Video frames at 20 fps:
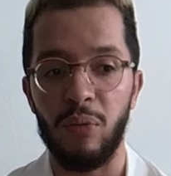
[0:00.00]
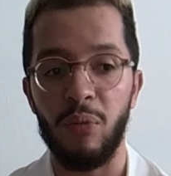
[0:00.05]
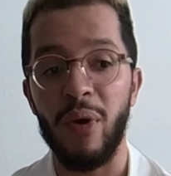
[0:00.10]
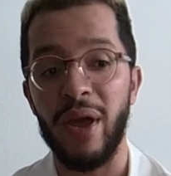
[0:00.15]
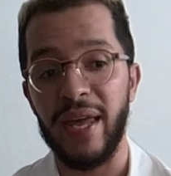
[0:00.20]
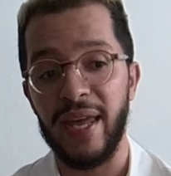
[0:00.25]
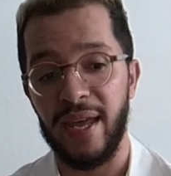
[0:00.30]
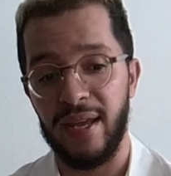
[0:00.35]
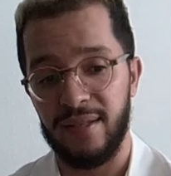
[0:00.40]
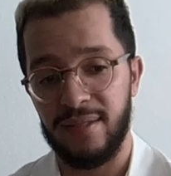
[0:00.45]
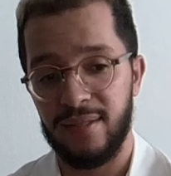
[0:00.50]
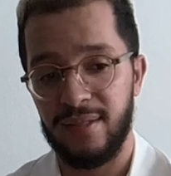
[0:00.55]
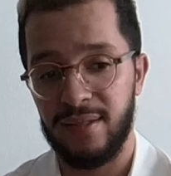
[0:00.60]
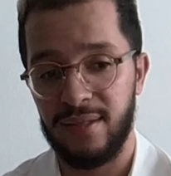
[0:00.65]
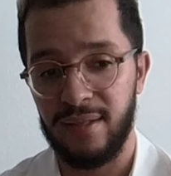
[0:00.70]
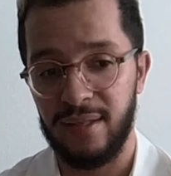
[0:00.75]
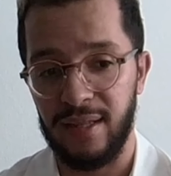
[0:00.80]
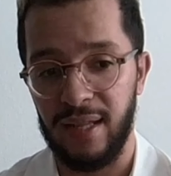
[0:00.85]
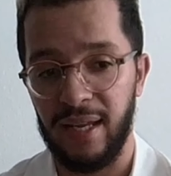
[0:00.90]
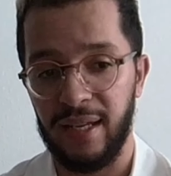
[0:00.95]

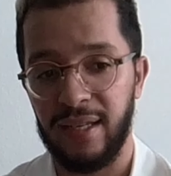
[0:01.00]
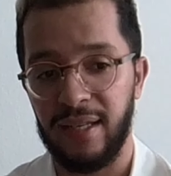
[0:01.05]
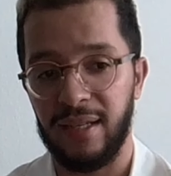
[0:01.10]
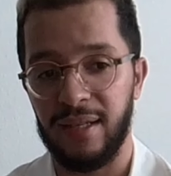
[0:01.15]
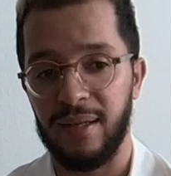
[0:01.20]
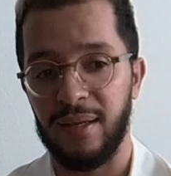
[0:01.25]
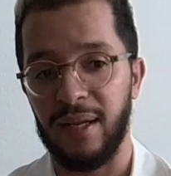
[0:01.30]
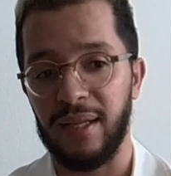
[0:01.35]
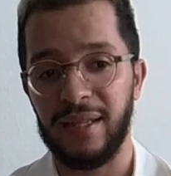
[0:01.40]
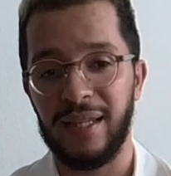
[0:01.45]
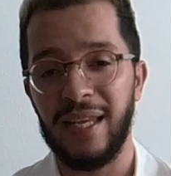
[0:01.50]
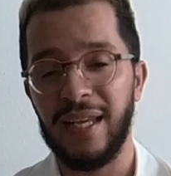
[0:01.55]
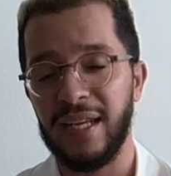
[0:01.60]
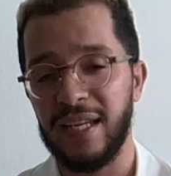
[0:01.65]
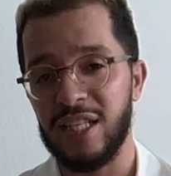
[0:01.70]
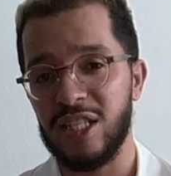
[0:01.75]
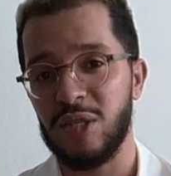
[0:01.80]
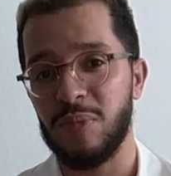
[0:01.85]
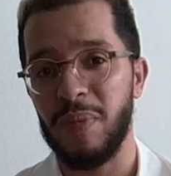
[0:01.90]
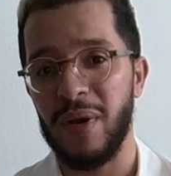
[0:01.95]
Reyes, like I think
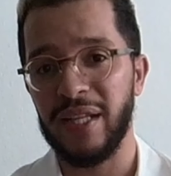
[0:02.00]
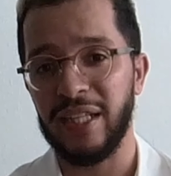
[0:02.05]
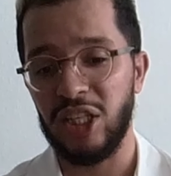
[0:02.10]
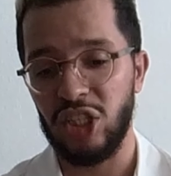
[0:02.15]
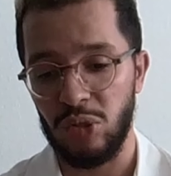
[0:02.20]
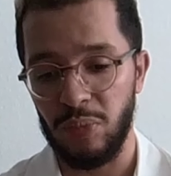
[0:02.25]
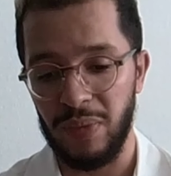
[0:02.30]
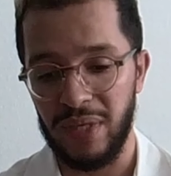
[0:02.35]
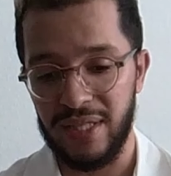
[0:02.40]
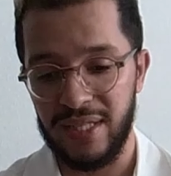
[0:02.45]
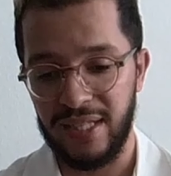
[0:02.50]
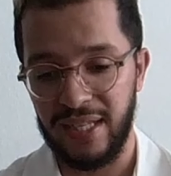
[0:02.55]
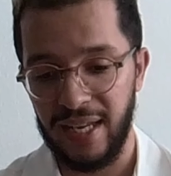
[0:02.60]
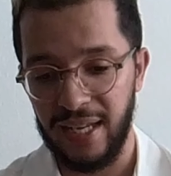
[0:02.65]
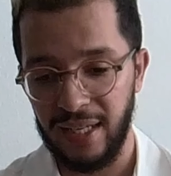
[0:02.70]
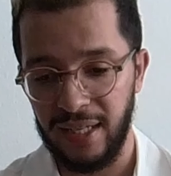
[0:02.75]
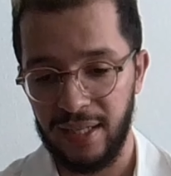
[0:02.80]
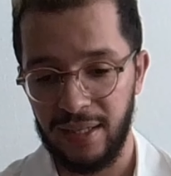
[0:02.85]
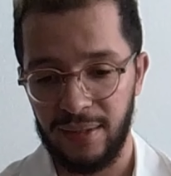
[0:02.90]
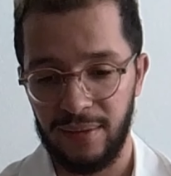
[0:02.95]
in Spanish means
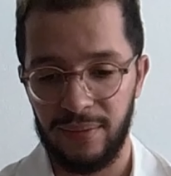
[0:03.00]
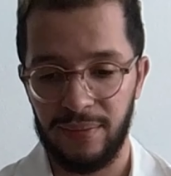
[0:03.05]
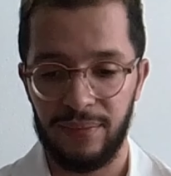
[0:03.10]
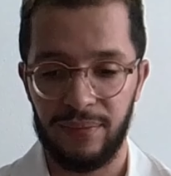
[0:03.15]
king.